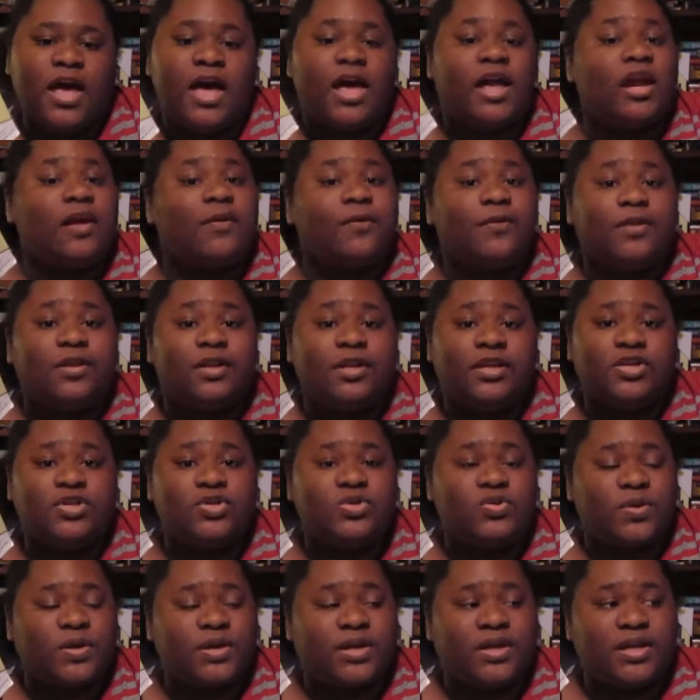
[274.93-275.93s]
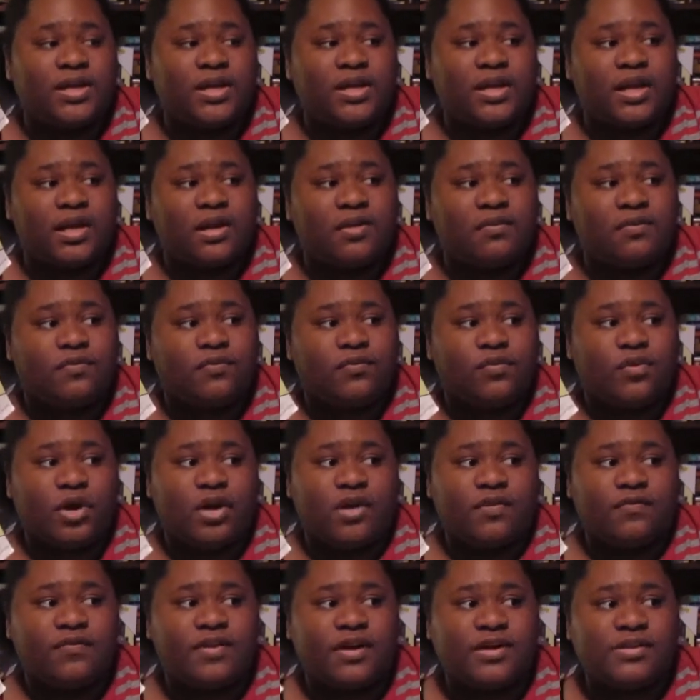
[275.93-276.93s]
And I really enjoyed it, and I gave it 4
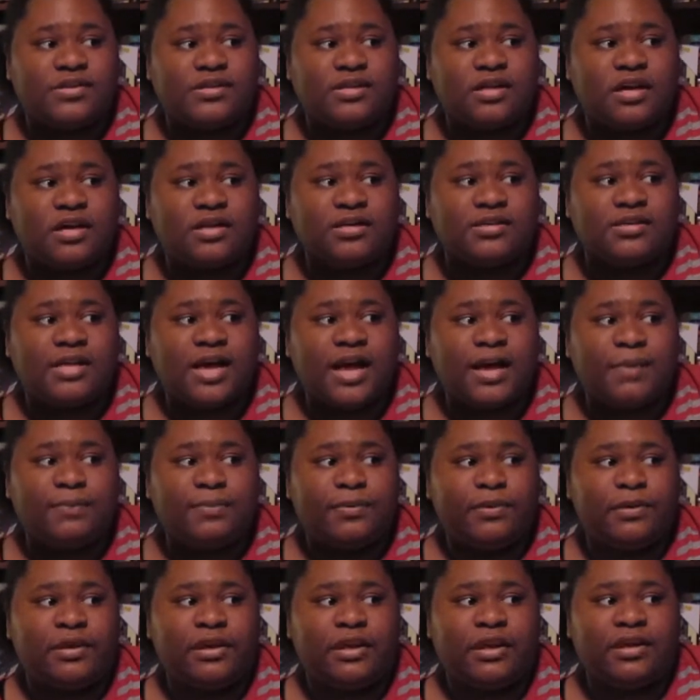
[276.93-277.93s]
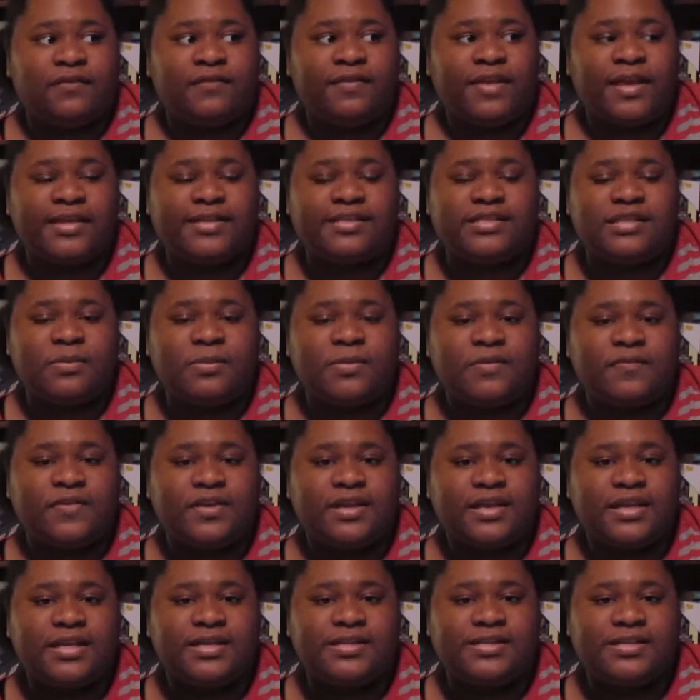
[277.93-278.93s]
out of 5 stars. I believe like some of
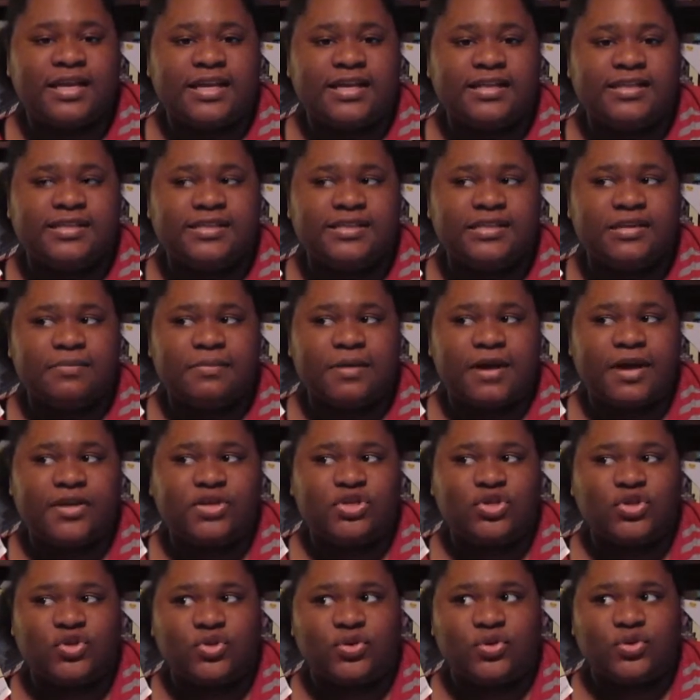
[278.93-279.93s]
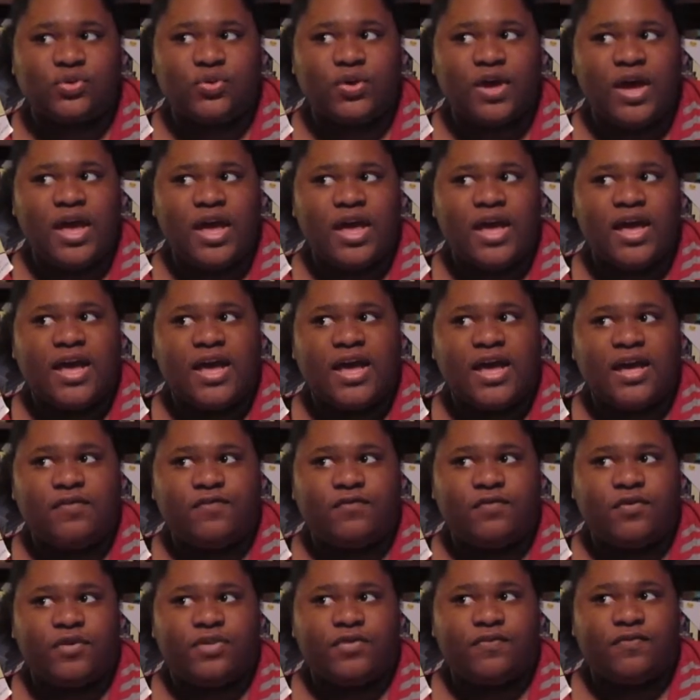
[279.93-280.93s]
it is like semi-true
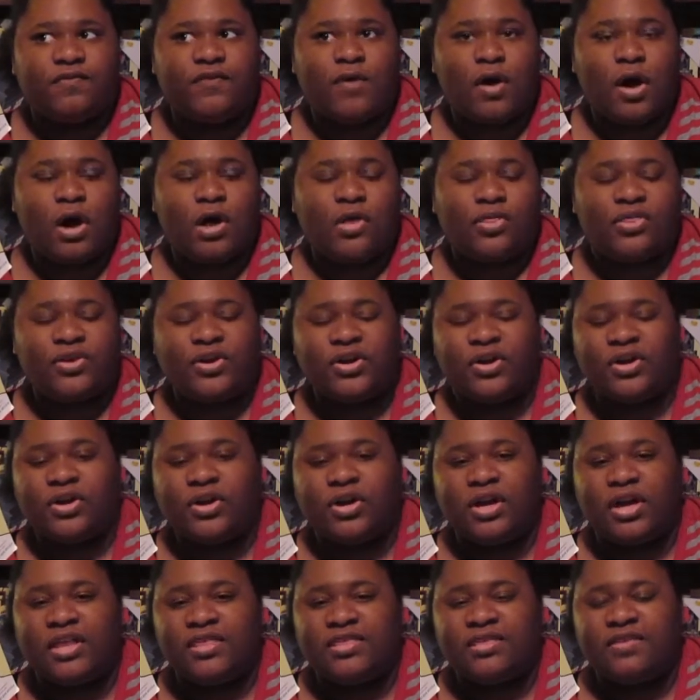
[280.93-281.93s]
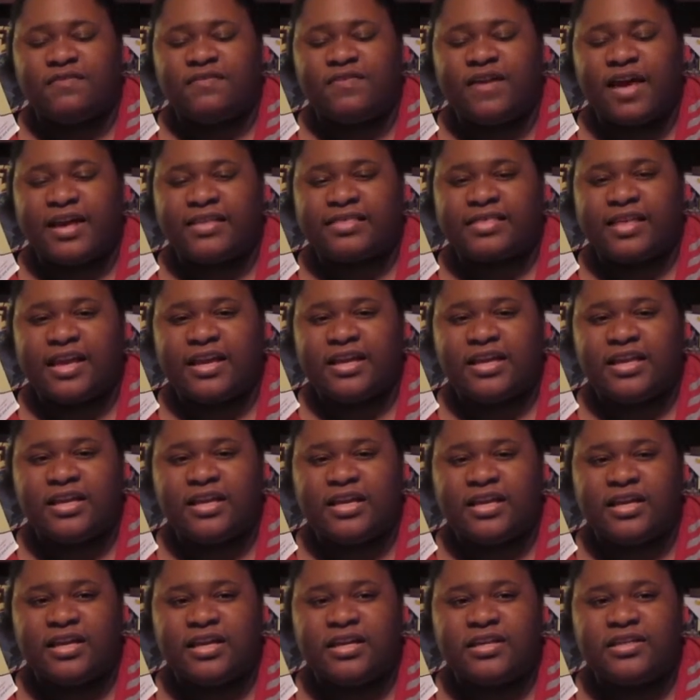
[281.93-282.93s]
for the author and the fact that
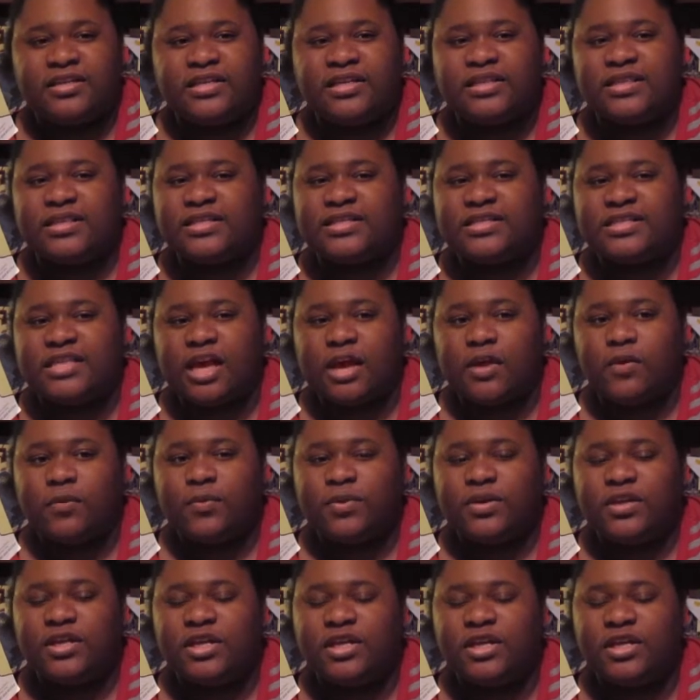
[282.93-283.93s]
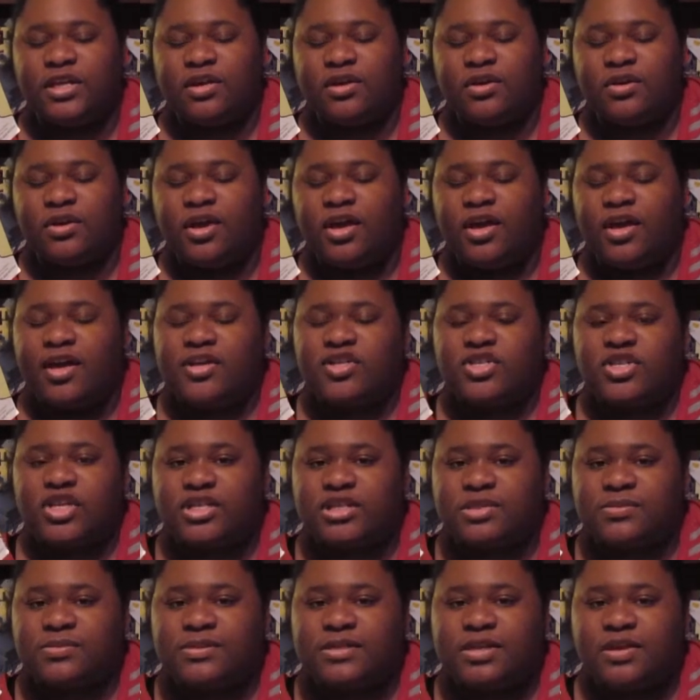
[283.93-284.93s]
he did the same when he
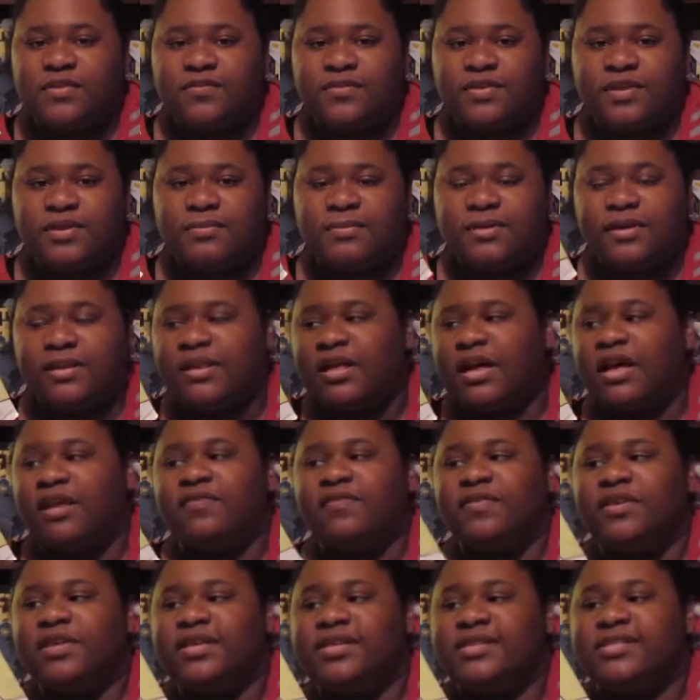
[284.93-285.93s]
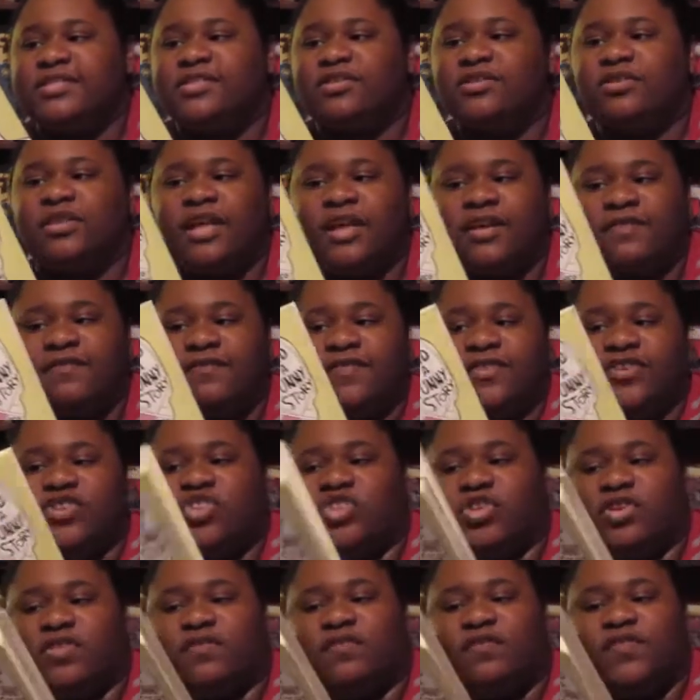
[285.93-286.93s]
checked himself in, but a lot of it is still like
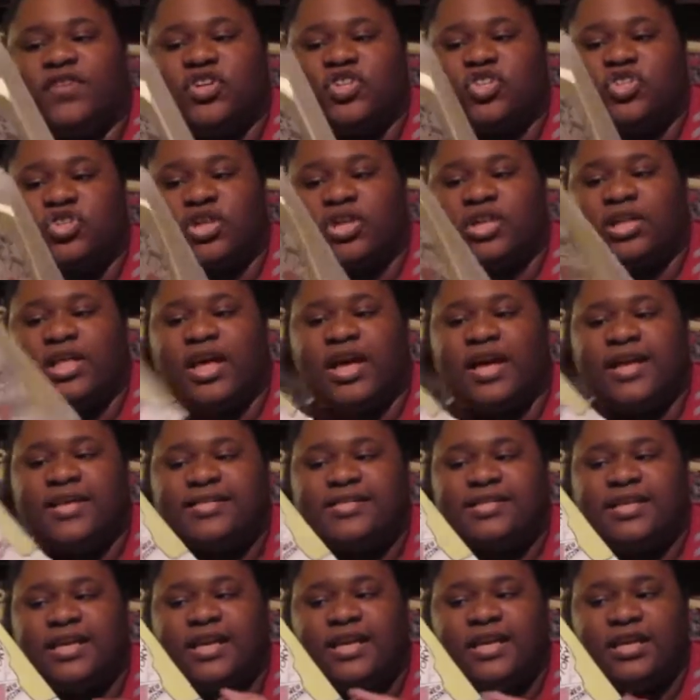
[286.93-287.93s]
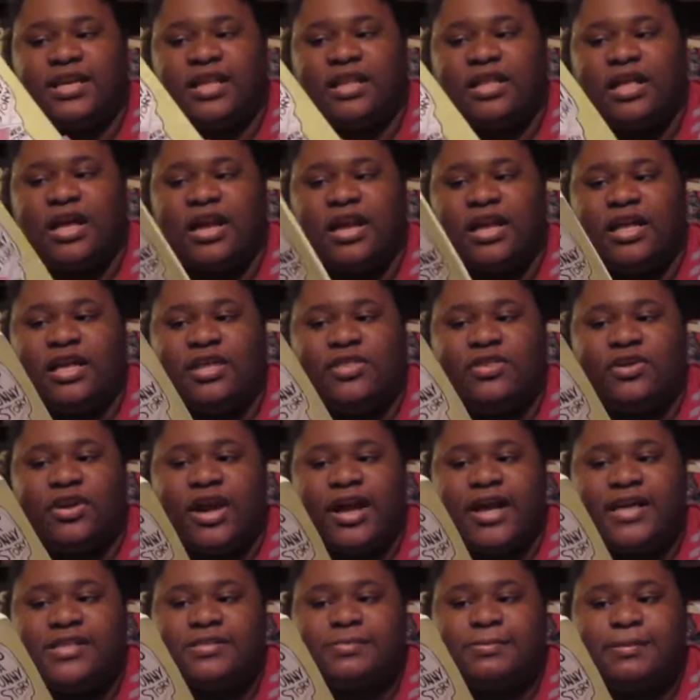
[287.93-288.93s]
fictionalized and a lot of other
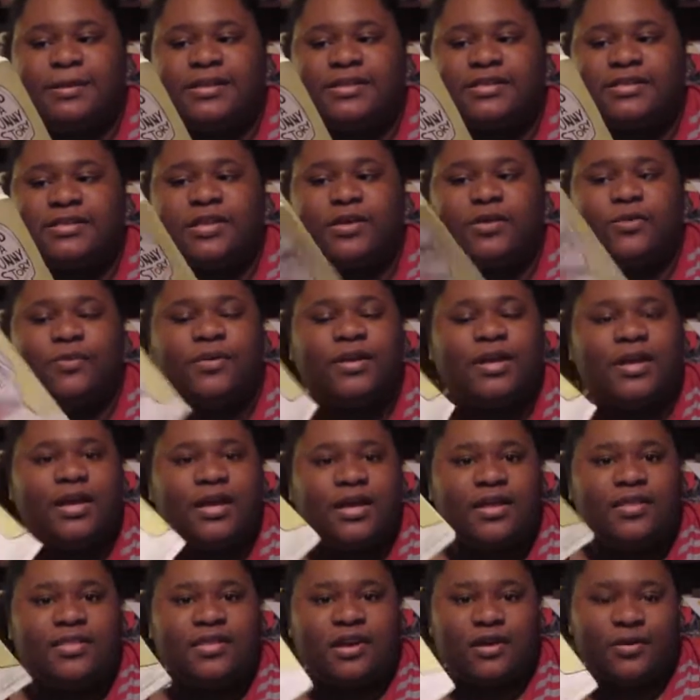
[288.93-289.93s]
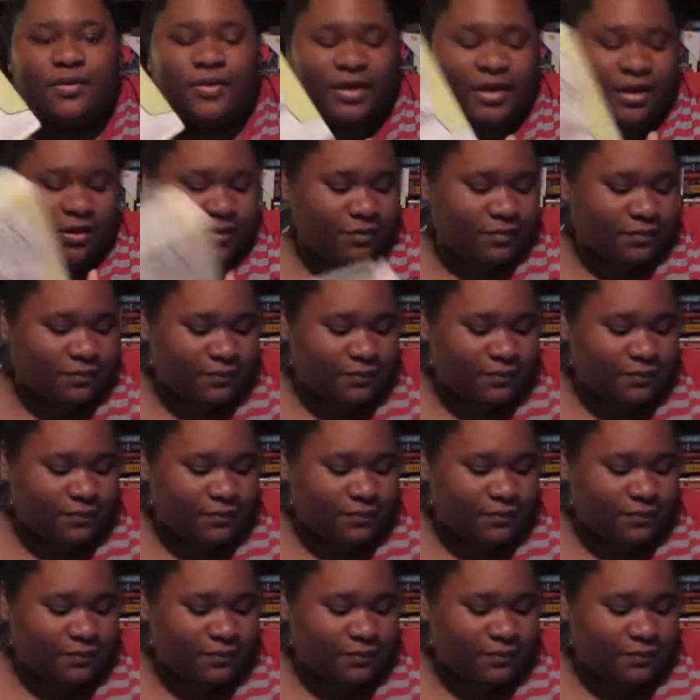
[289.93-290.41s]
aspects. So there we go.